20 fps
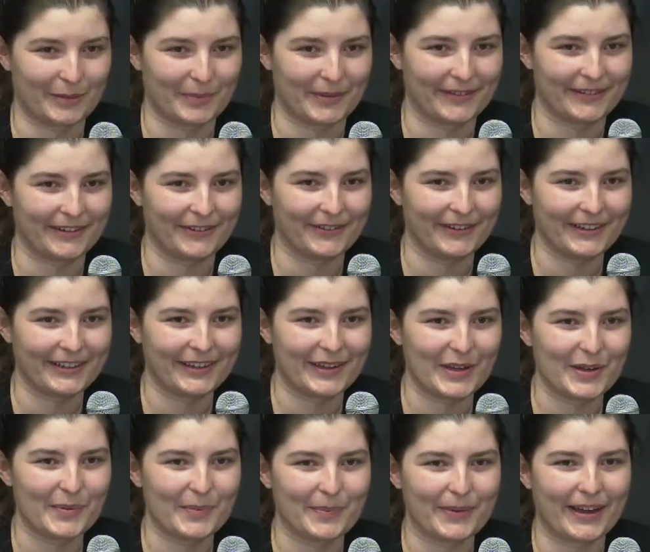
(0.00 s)

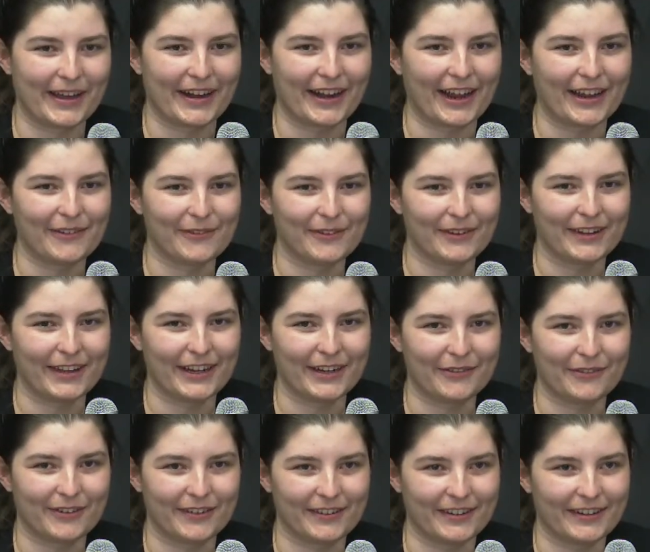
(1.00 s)
specifically, but I feel
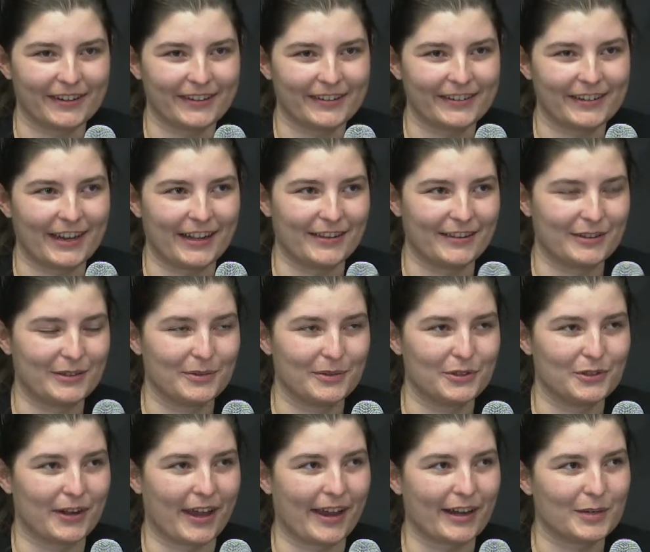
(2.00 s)
like physics tends to
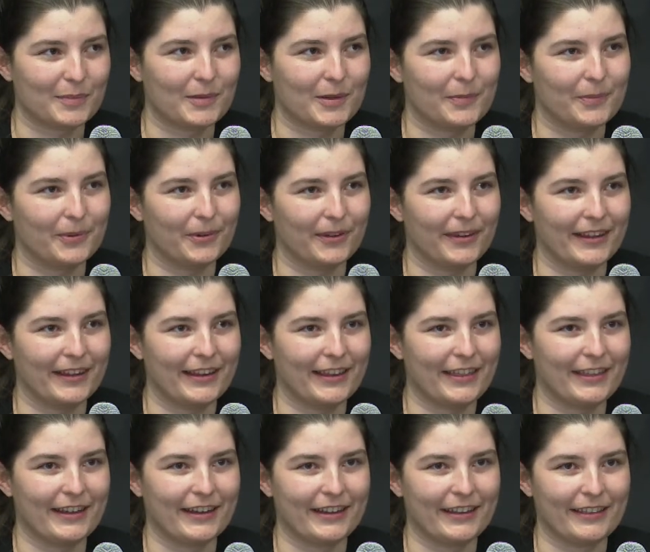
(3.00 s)
attract people that
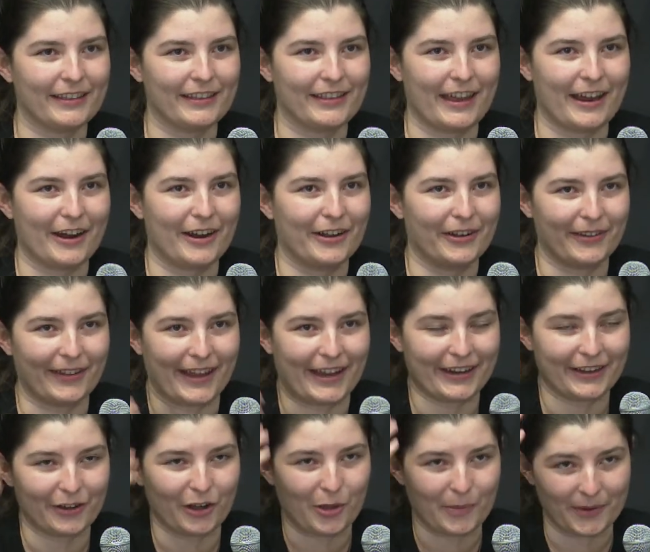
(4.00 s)
think they are
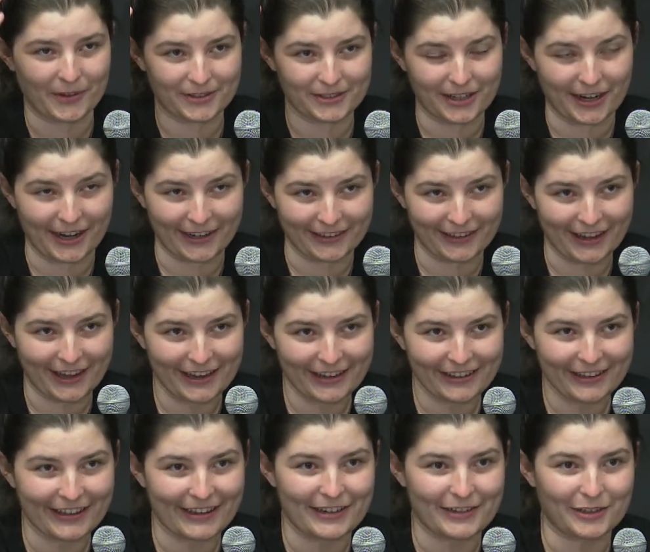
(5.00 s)
like almost
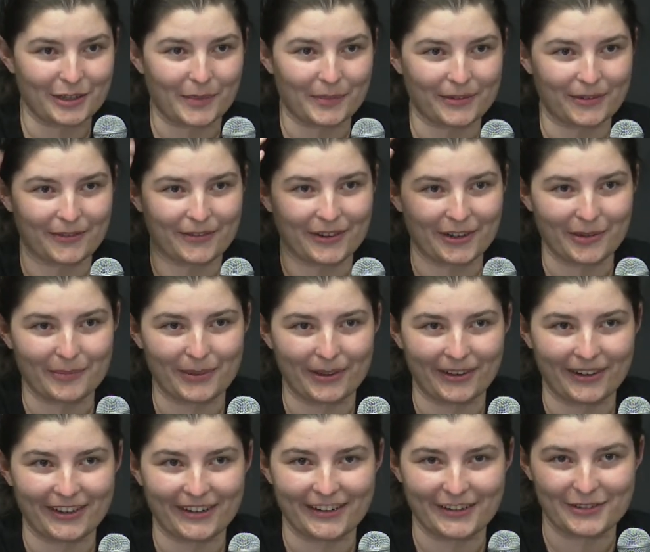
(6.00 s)
godlike in terms of their
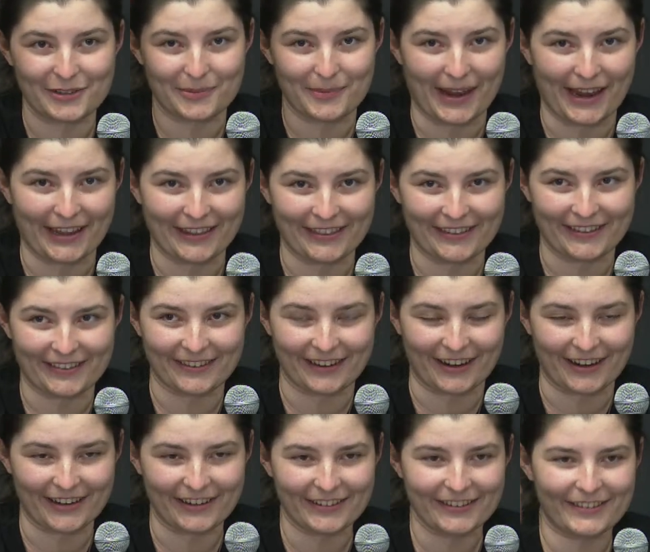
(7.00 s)
ability to do math and
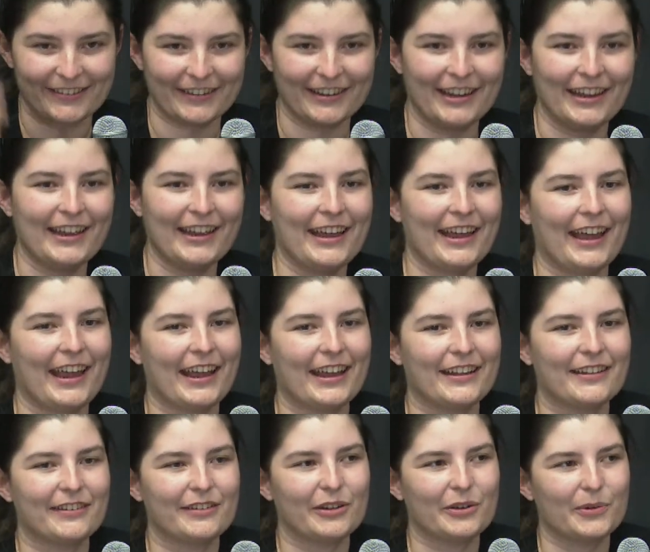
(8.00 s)
science.
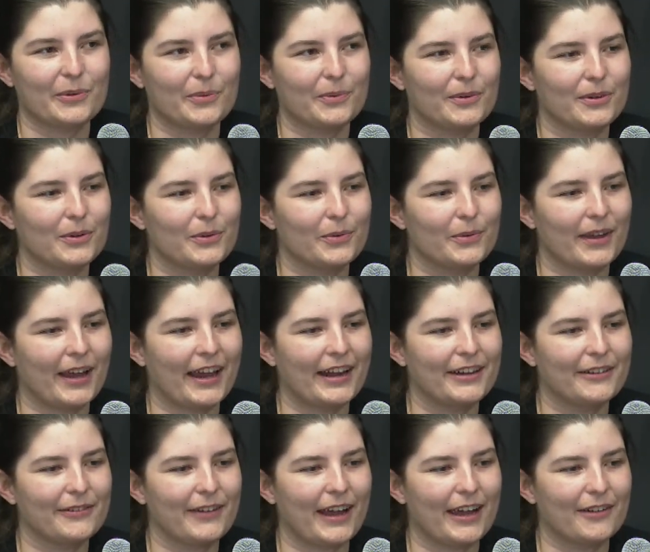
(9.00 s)
And so you kind
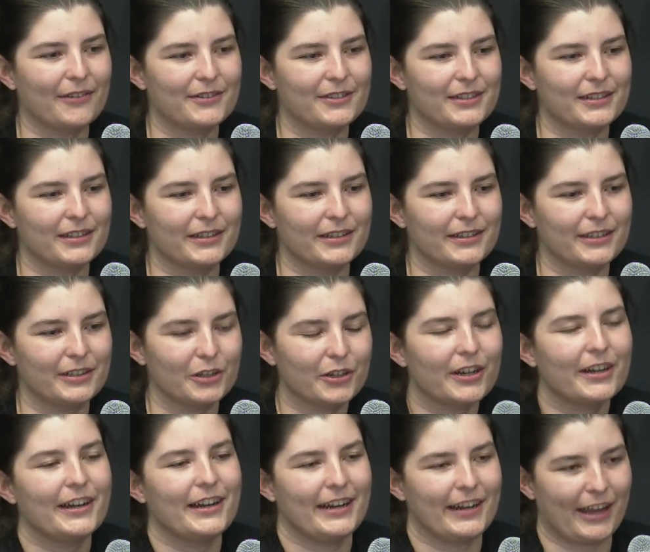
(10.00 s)
of have to, you're
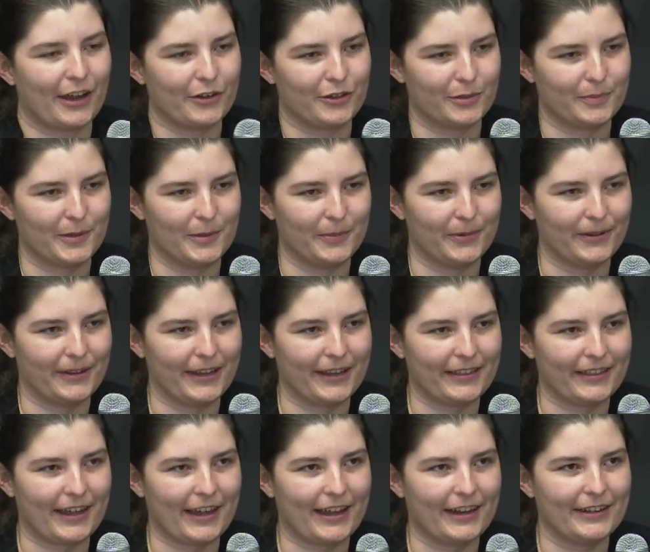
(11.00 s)
going to encounter people
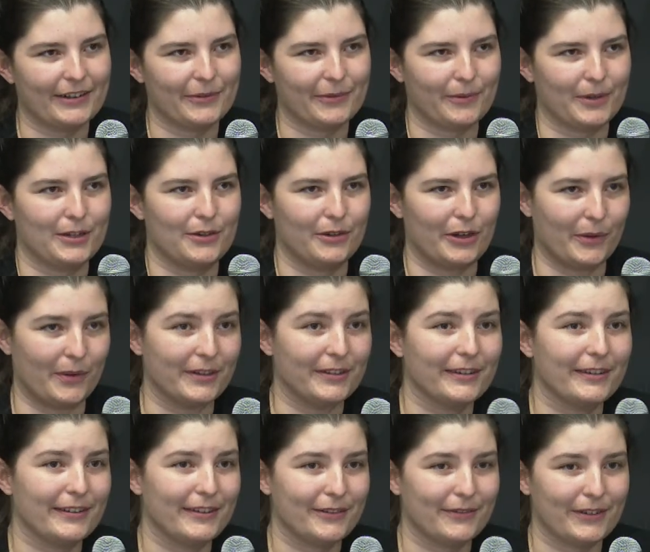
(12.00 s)
like that when you go
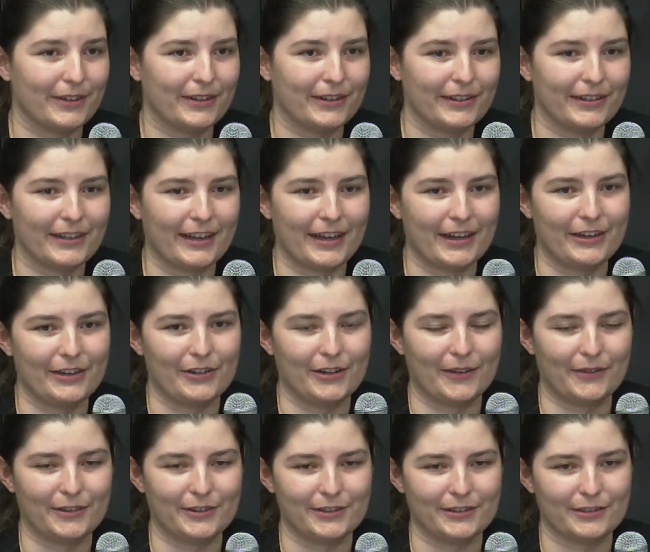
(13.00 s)
into this field, and you
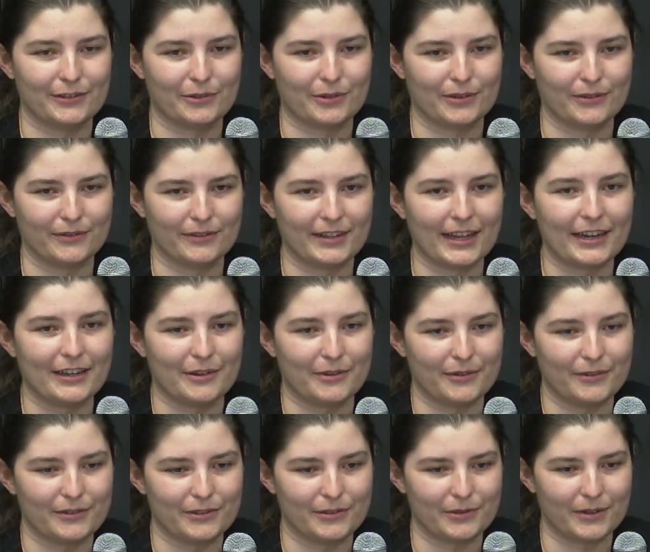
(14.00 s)
have to just sort of get
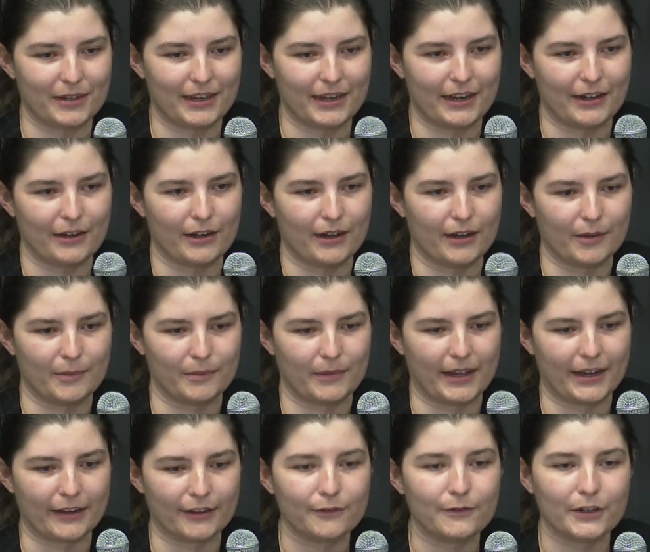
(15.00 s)
used to it and
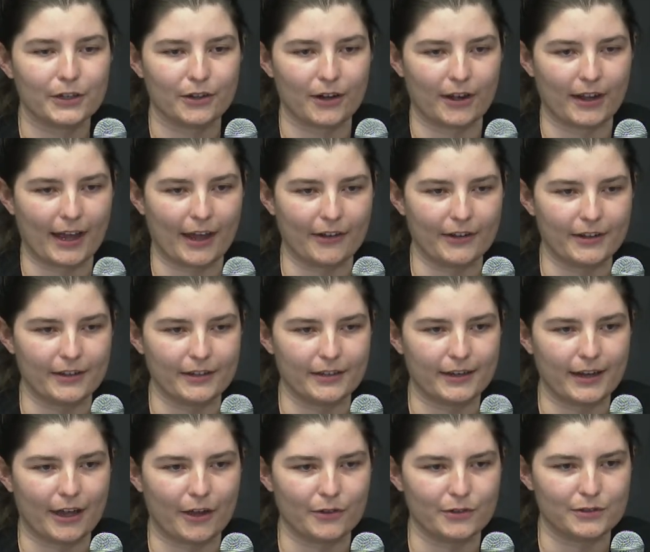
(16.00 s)
I guess figure out how
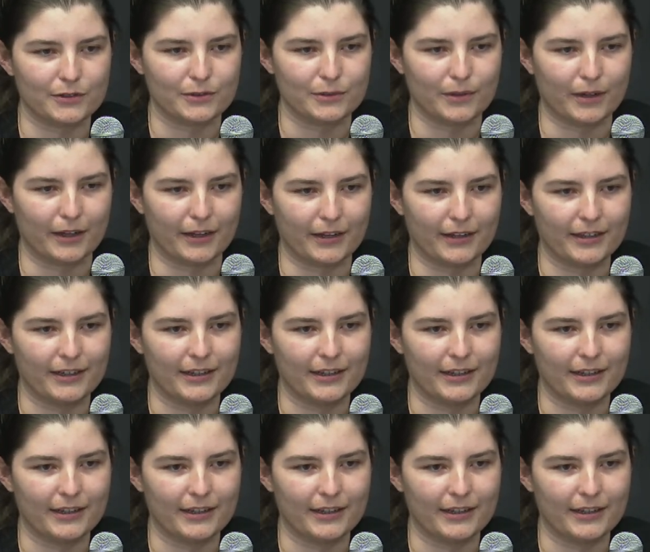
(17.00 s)
to